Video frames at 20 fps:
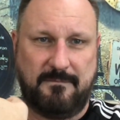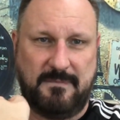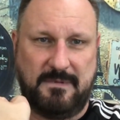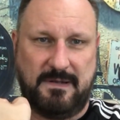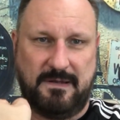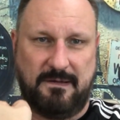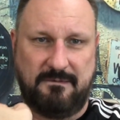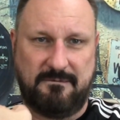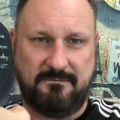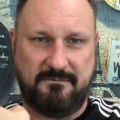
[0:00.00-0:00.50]

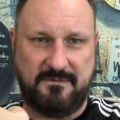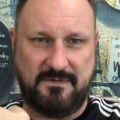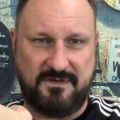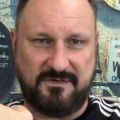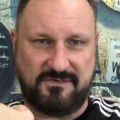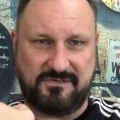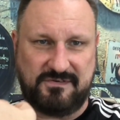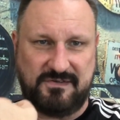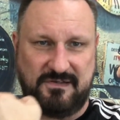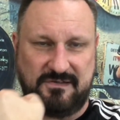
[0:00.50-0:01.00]
you know
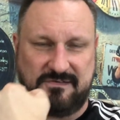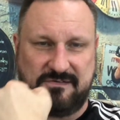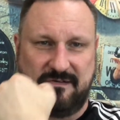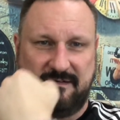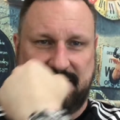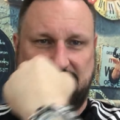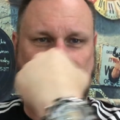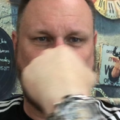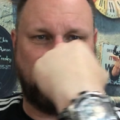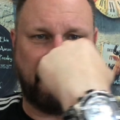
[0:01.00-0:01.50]
it sits
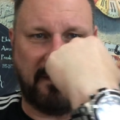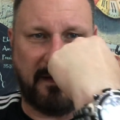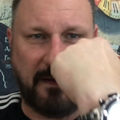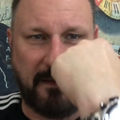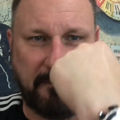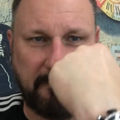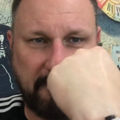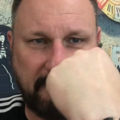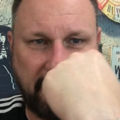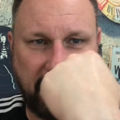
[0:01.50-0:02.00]
on like that,